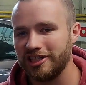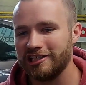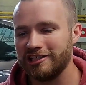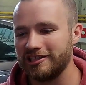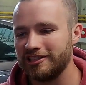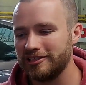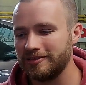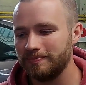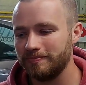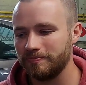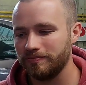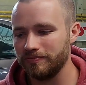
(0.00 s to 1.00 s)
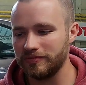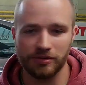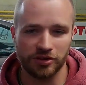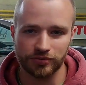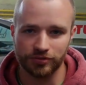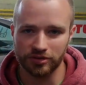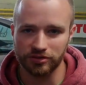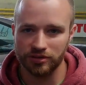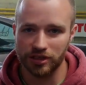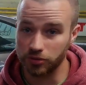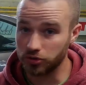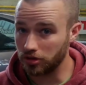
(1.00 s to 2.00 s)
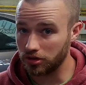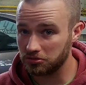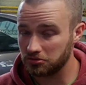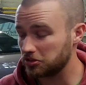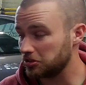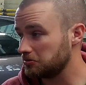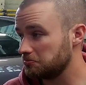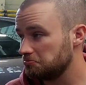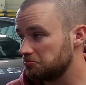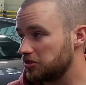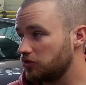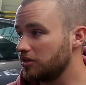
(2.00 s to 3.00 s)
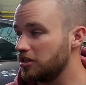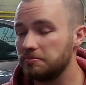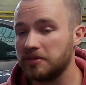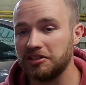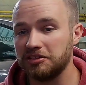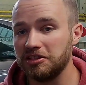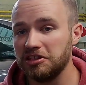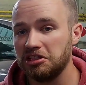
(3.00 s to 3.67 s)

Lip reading: That was fun. I was young, so it didn't really matter.